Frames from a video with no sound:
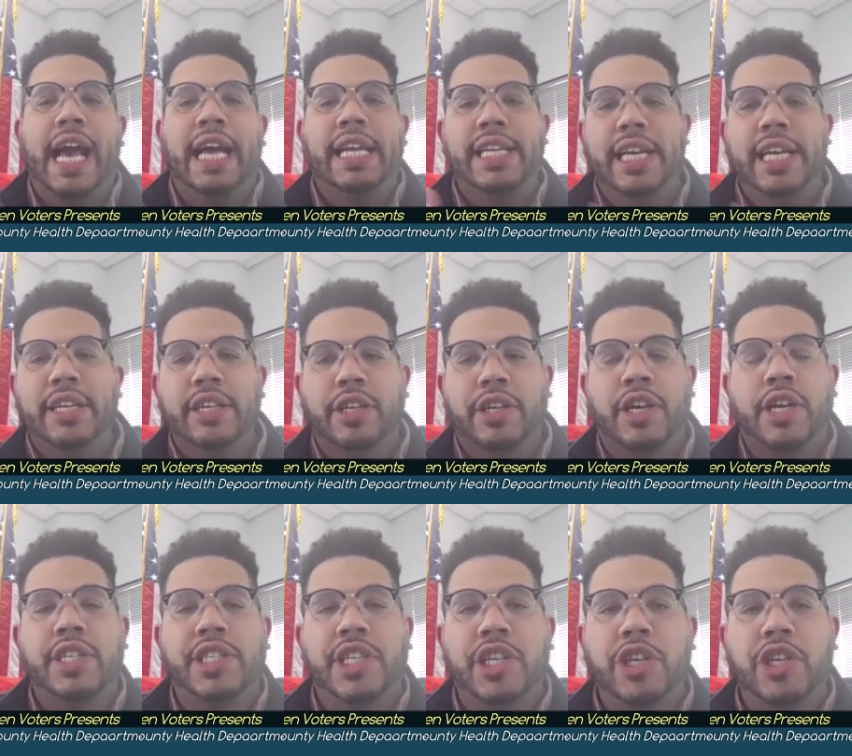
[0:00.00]
and then
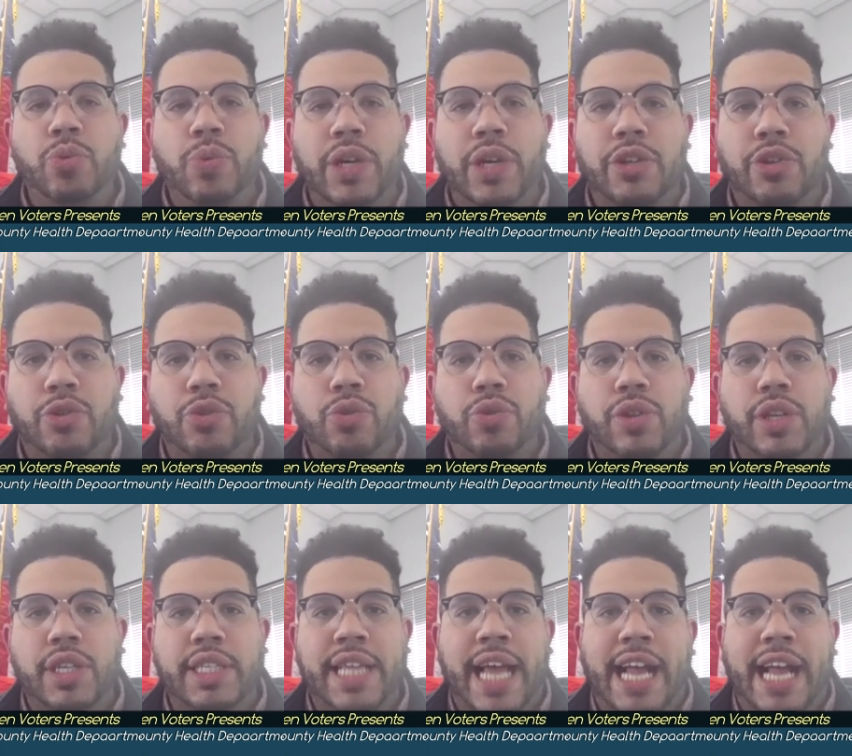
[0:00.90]
continuing through
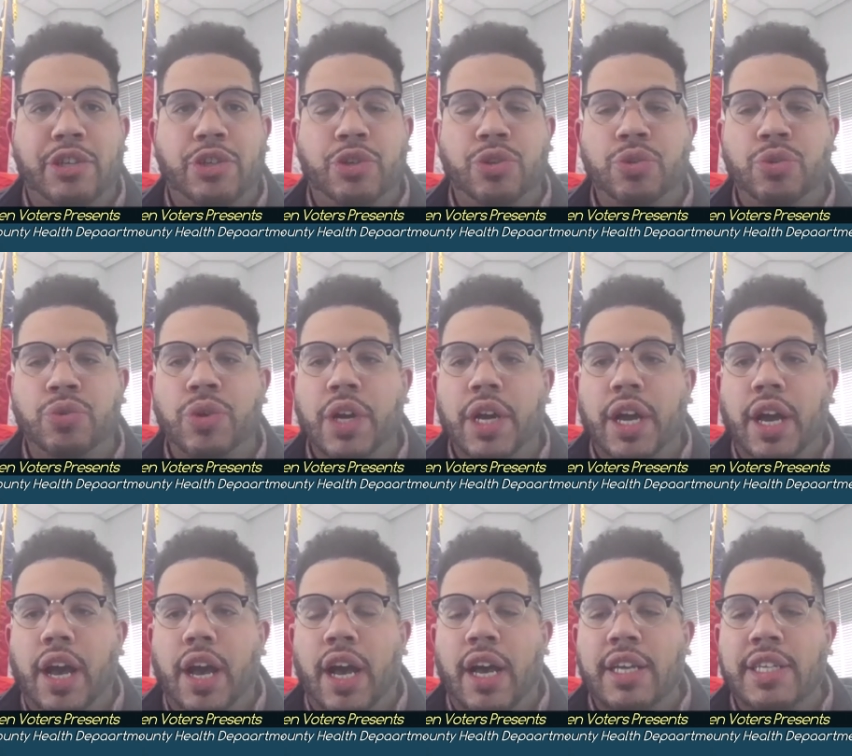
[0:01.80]
the statute,
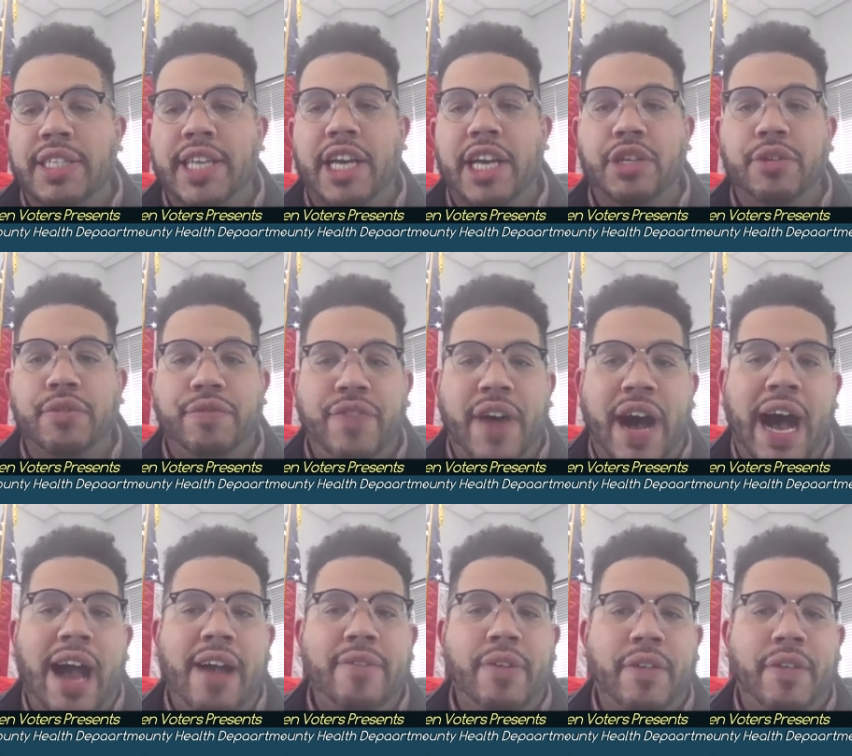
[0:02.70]
uh, Section
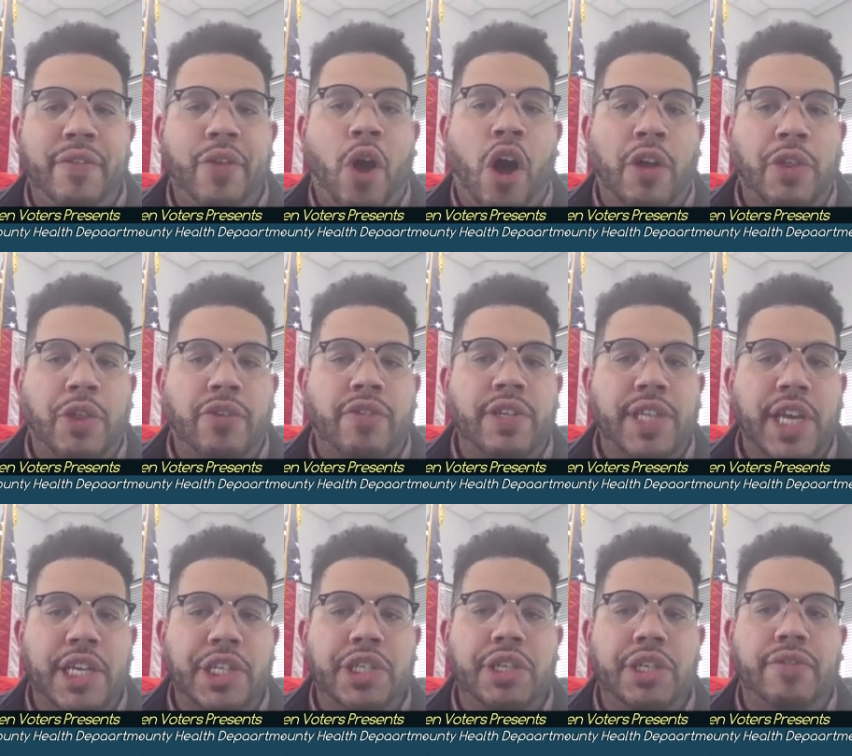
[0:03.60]
5 of the
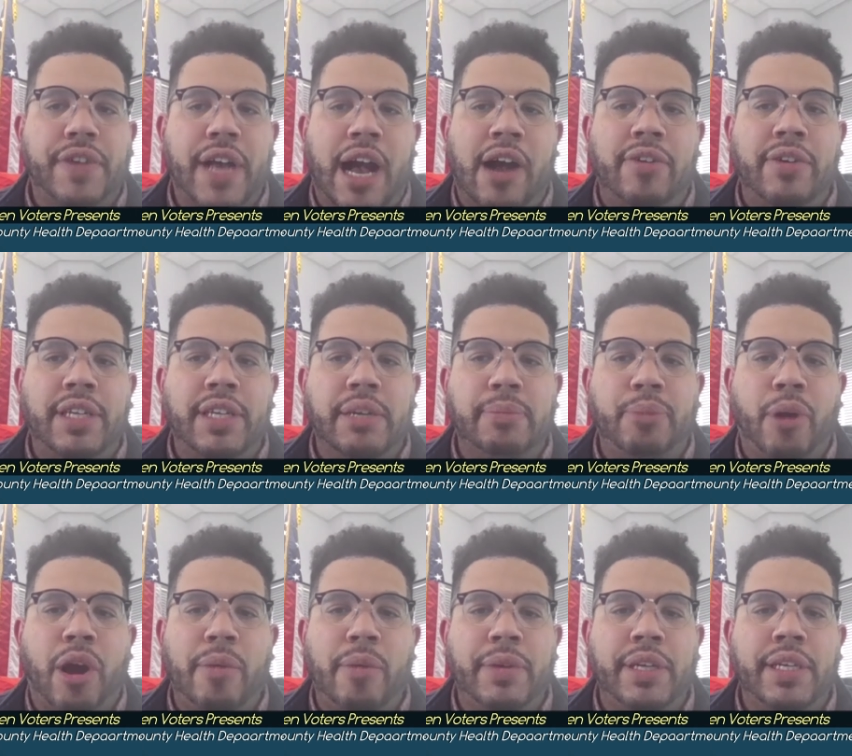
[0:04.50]
Authorization of County
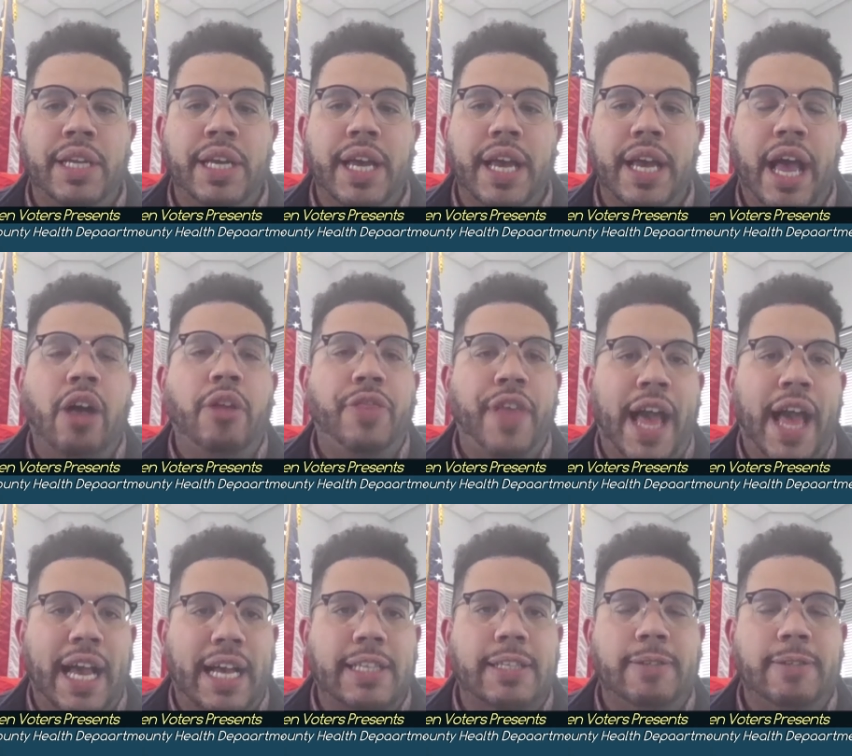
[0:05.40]
Department Health
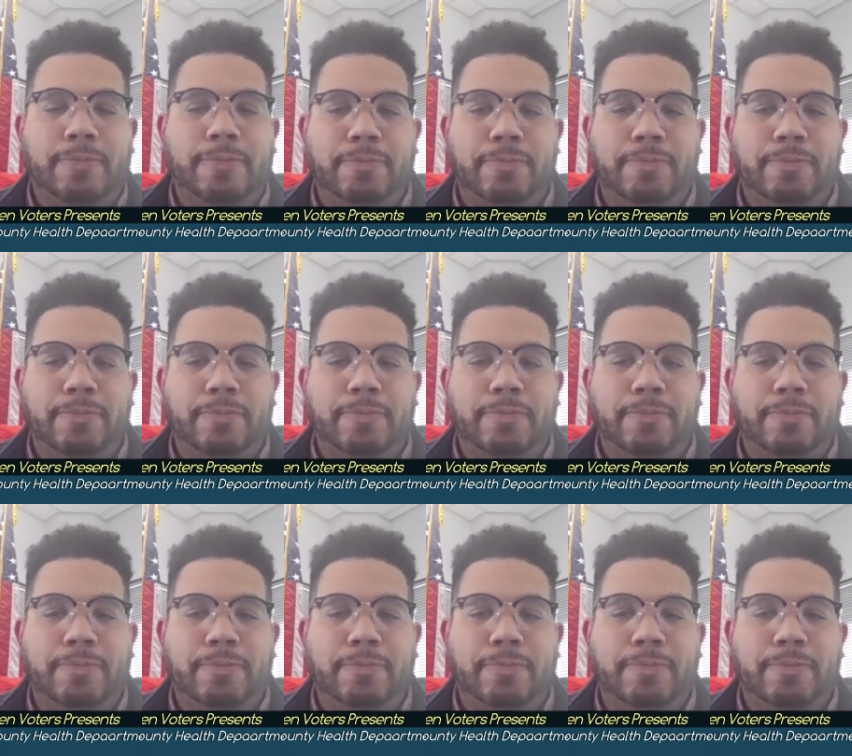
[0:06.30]
Act.